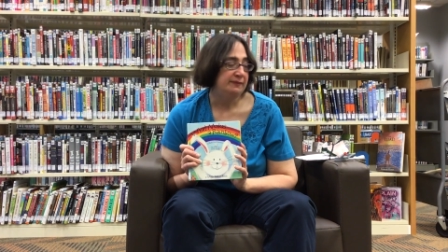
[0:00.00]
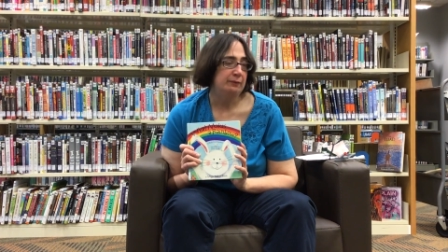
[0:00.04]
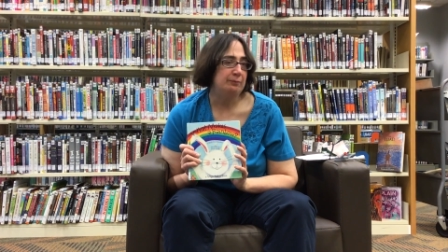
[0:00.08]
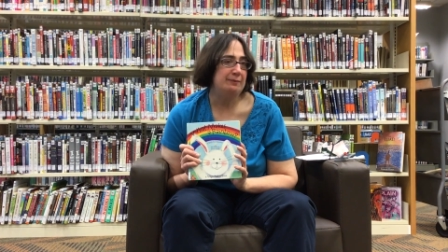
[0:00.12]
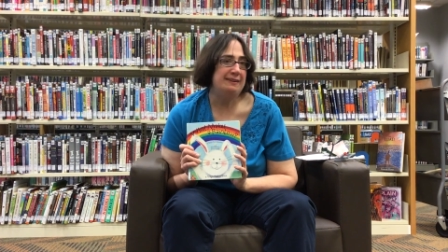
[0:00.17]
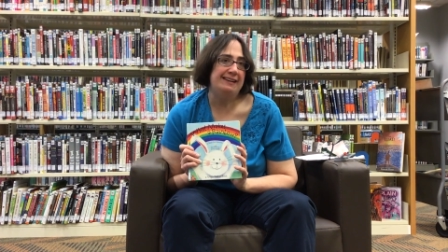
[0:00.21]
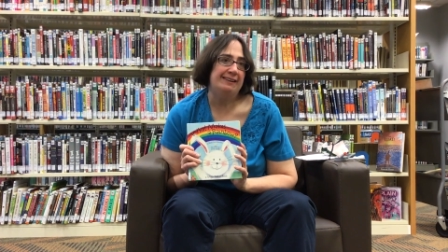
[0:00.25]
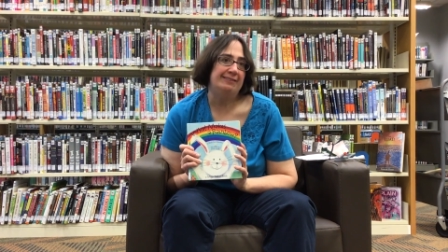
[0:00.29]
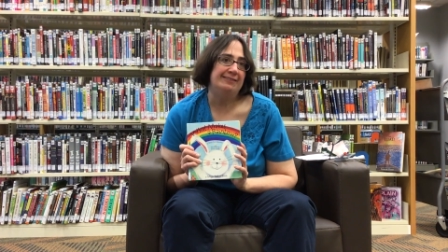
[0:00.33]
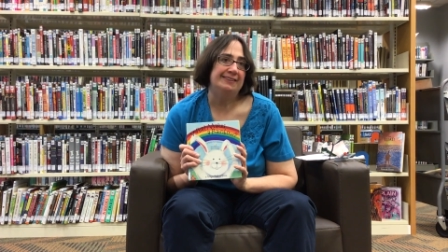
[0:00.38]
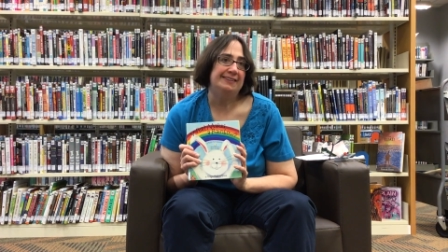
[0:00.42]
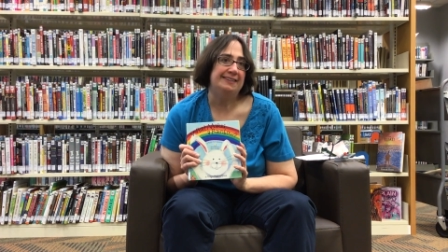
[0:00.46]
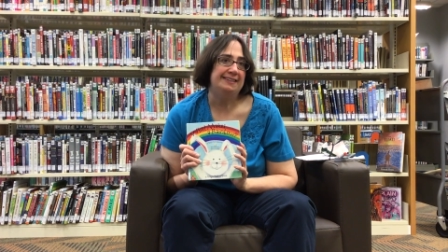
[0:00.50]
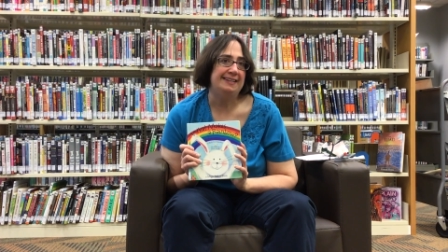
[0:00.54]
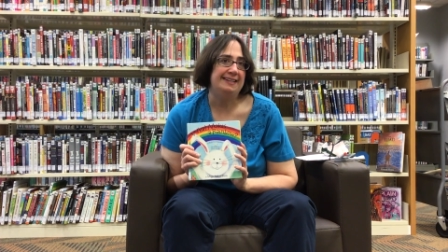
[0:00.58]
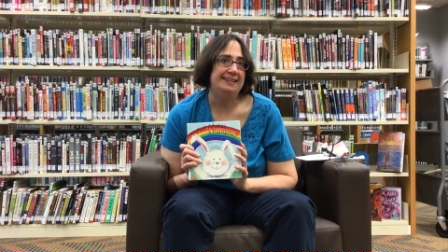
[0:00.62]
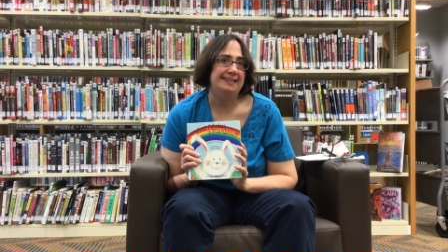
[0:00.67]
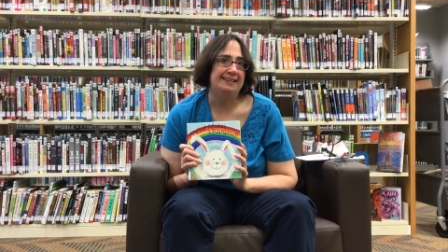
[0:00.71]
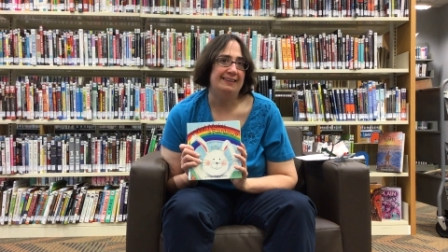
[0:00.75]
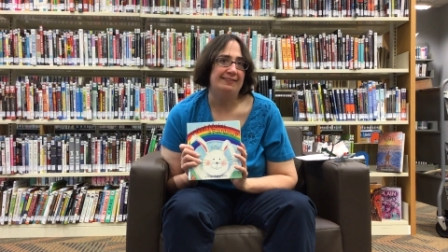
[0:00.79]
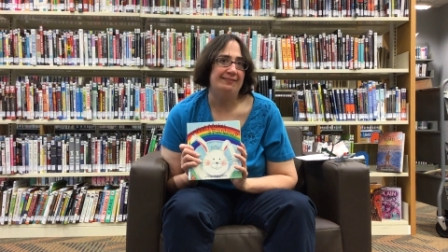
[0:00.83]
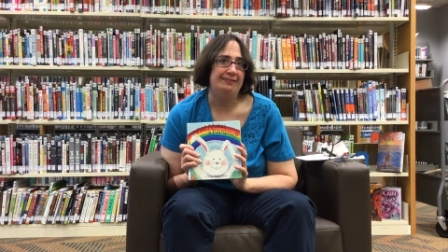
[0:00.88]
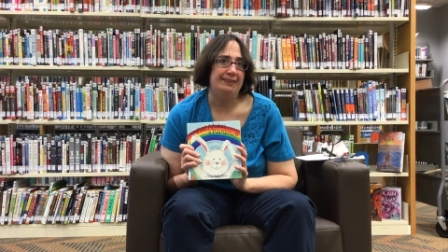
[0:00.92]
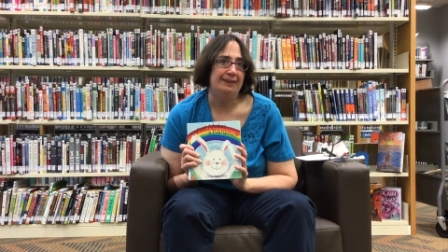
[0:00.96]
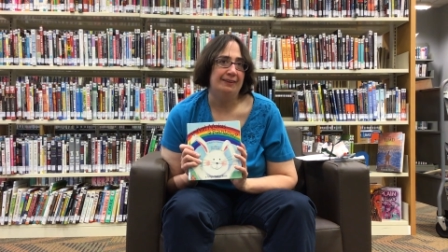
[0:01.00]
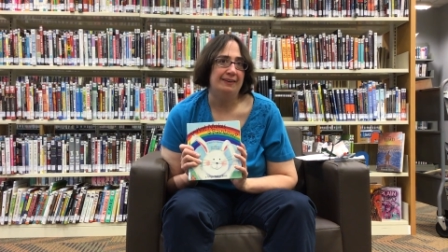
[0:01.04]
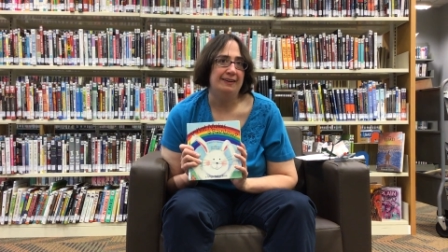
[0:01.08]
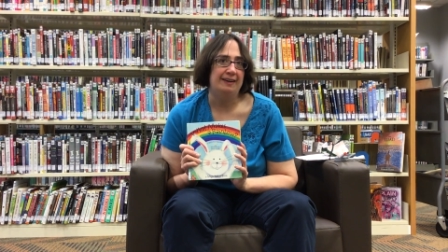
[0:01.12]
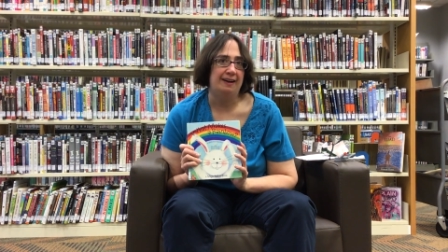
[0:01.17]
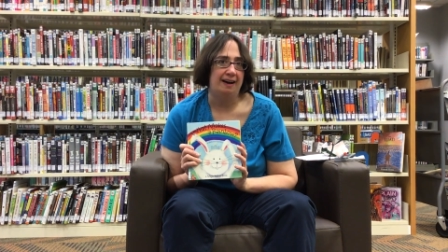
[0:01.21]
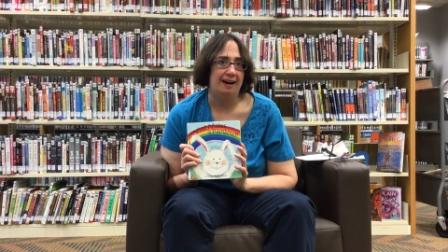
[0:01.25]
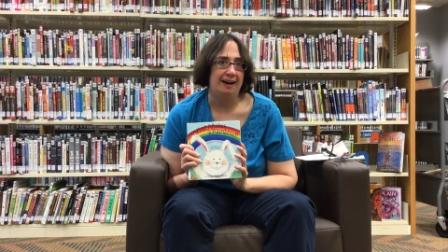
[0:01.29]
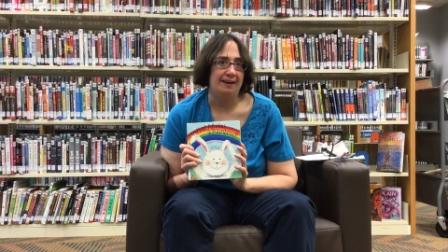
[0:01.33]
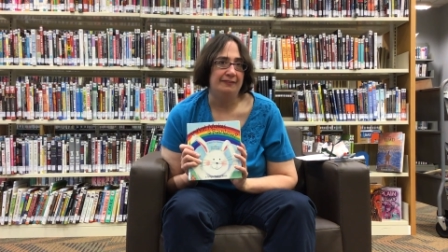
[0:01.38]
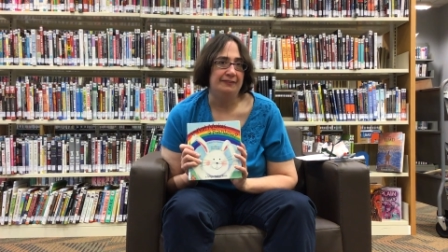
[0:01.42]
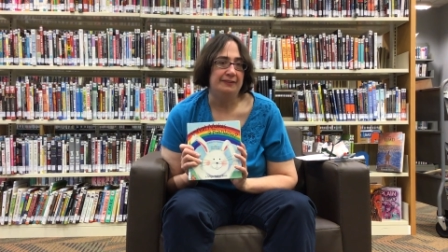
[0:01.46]
We don't see them very
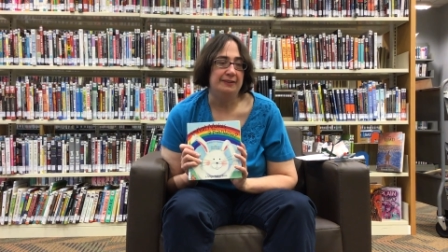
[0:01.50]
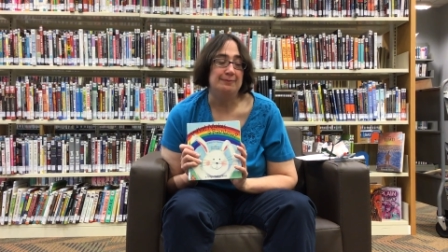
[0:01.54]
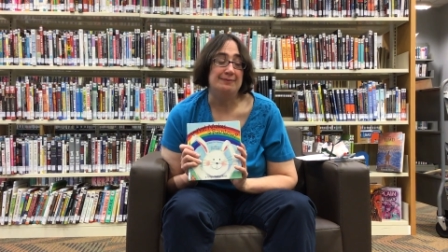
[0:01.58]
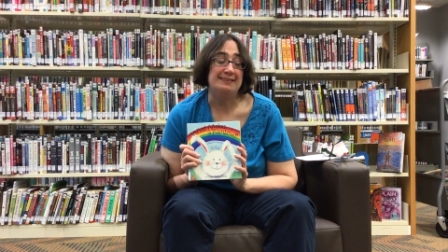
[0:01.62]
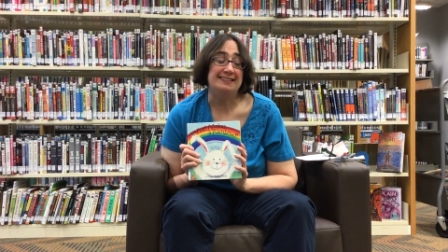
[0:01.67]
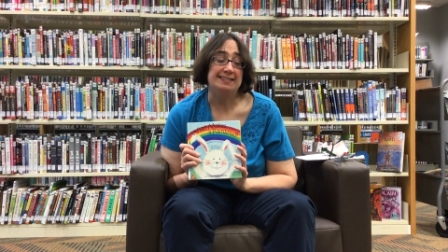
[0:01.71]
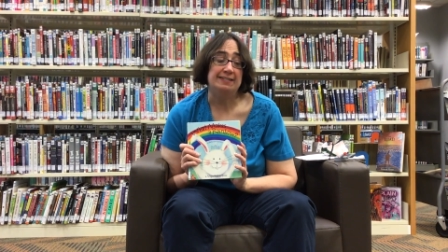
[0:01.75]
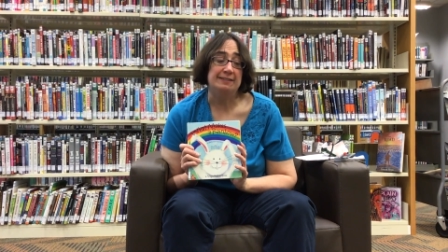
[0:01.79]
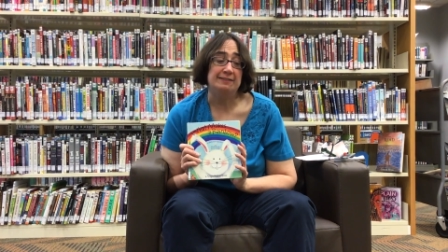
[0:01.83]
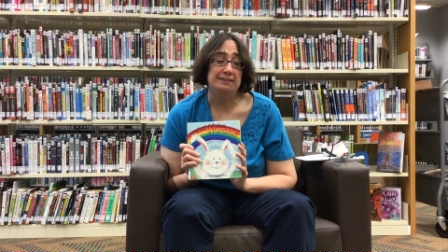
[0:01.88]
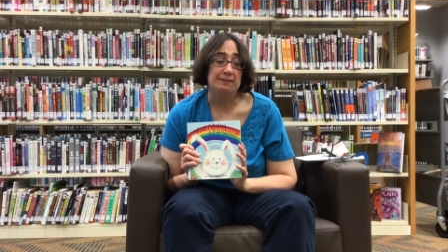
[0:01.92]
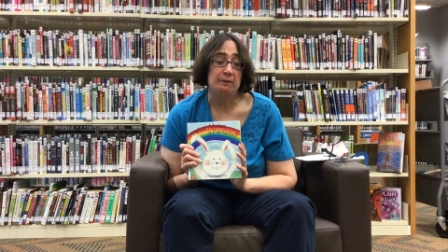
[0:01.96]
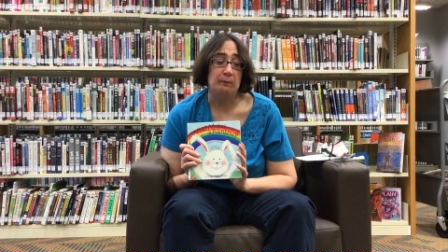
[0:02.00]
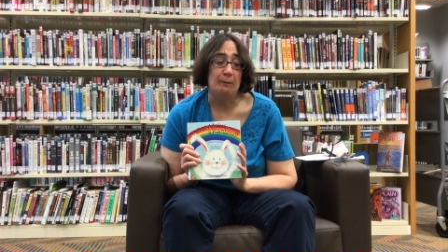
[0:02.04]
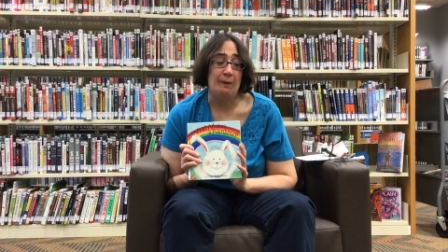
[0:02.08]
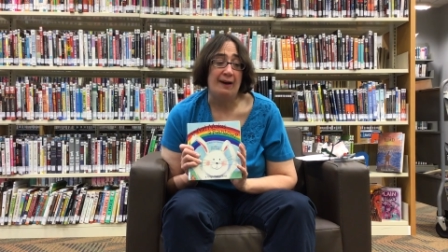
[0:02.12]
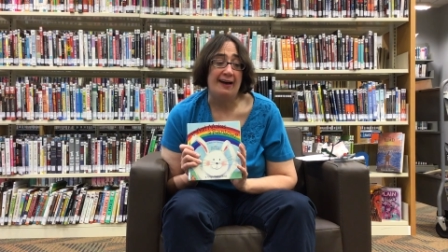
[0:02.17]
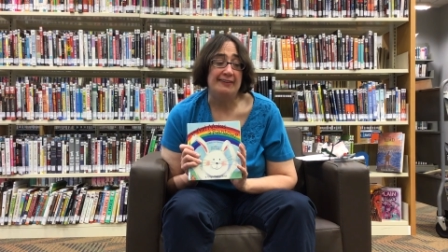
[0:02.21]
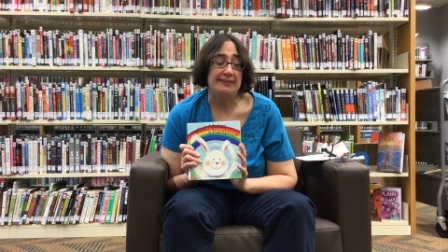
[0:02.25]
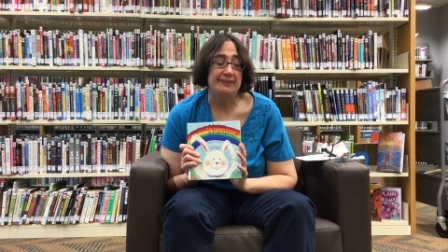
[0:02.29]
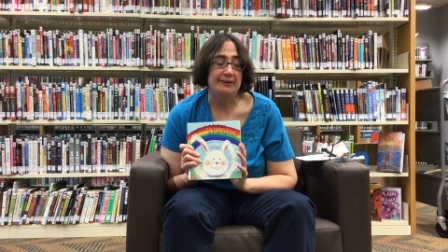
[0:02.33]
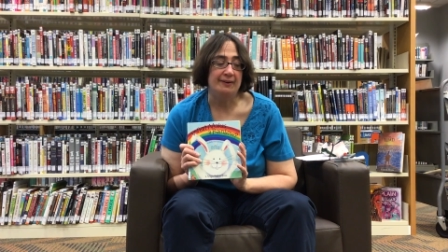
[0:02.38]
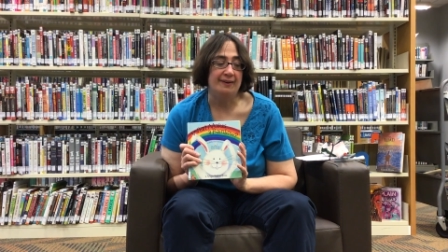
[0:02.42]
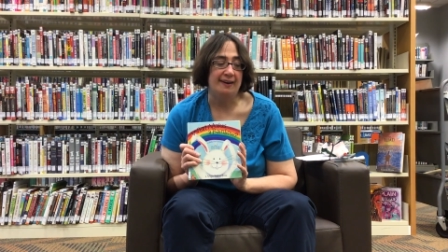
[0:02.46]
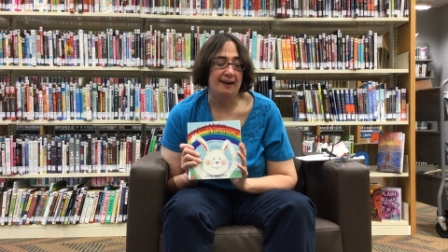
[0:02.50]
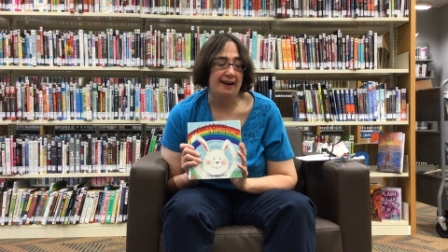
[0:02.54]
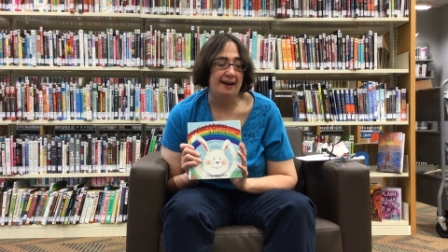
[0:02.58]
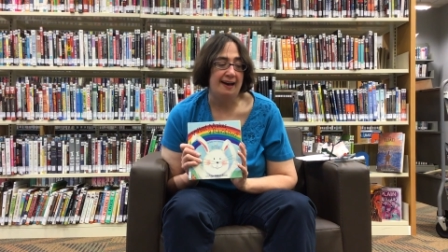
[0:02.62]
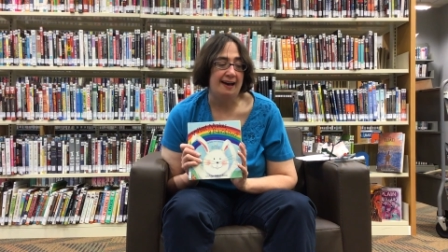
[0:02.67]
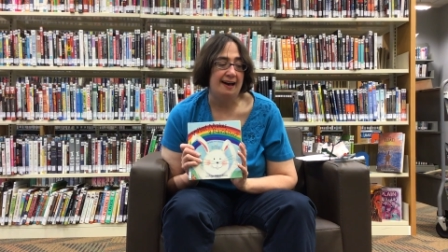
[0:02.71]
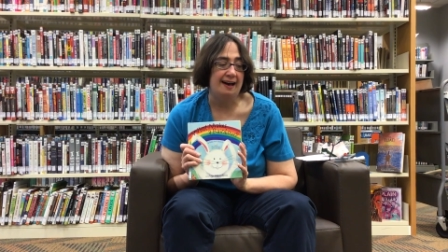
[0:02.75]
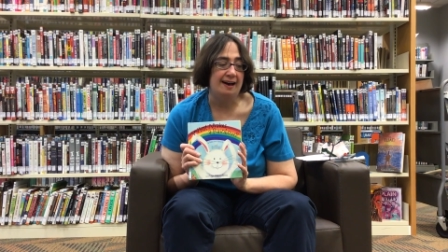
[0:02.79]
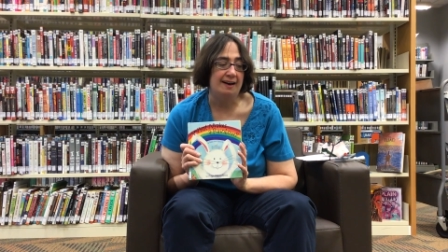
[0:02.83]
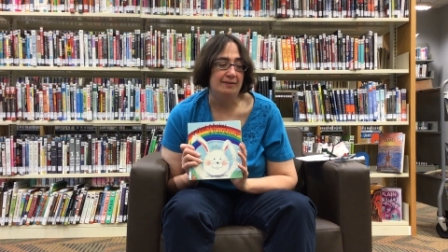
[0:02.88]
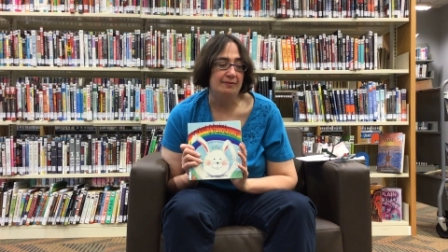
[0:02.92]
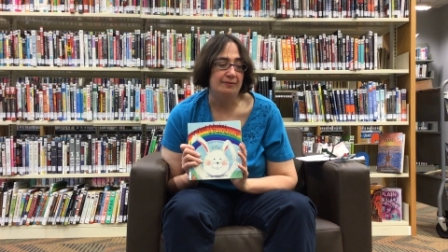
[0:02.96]
often, but there's weather
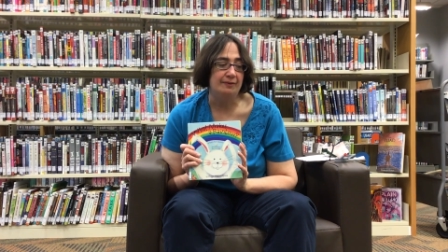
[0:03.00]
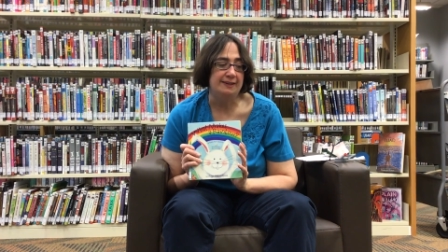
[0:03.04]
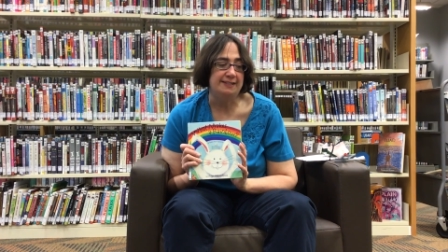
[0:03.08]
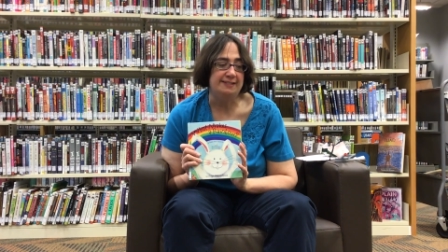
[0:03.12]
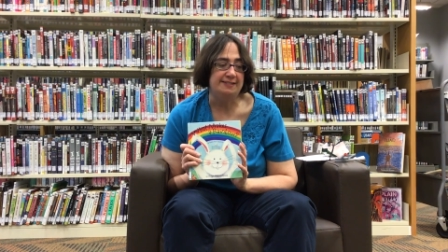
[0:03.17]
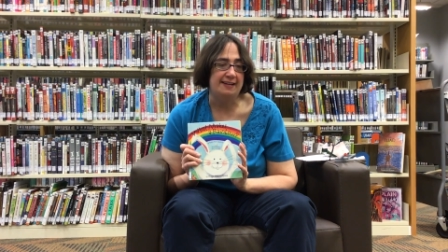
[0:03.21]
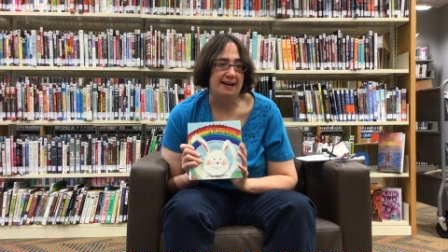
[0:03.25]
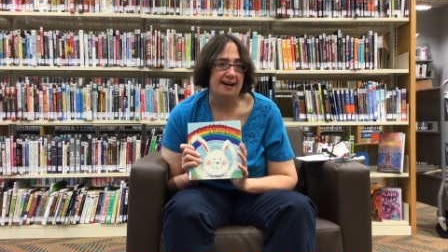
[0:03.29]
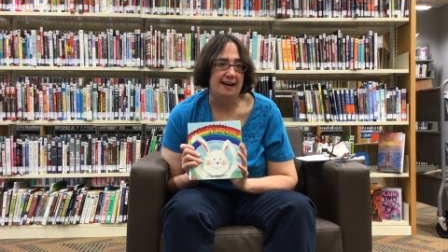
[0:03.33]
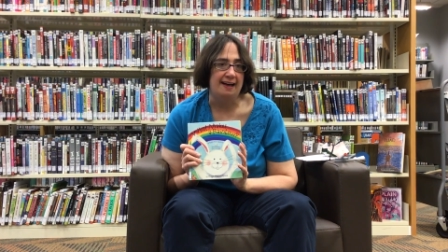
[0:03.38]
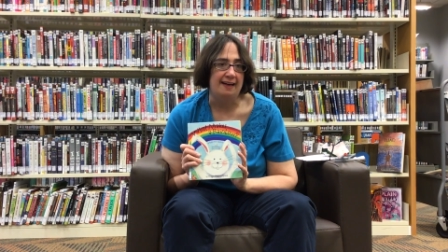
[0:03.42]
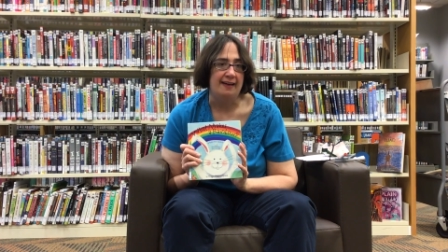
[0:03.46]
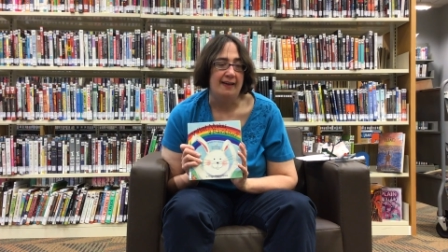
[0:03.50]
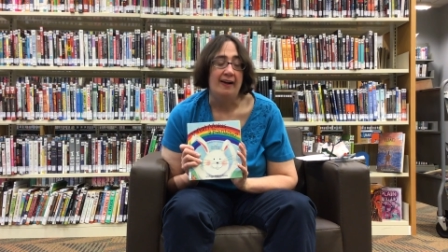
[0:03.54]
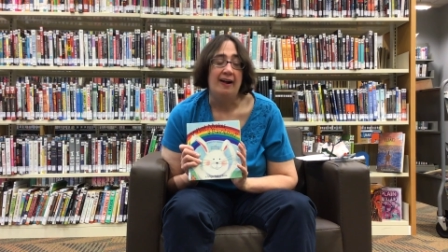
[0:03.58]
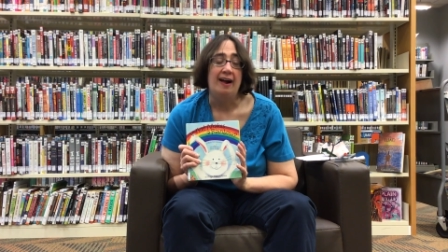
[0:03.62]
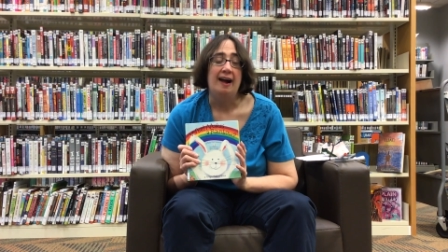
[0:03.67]
every day.